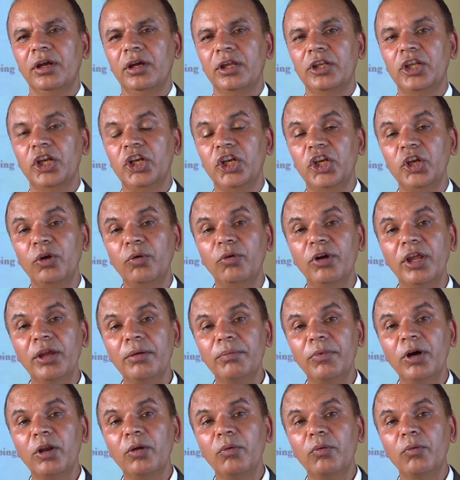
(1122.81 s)
the
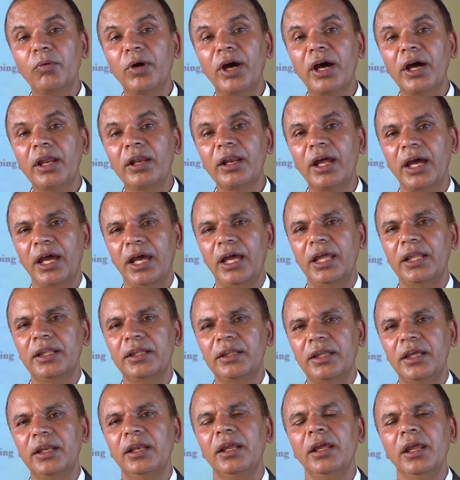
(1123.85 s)
durable one,
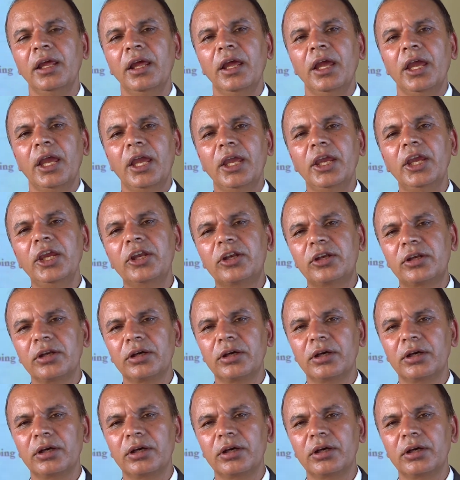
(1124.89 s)
and then it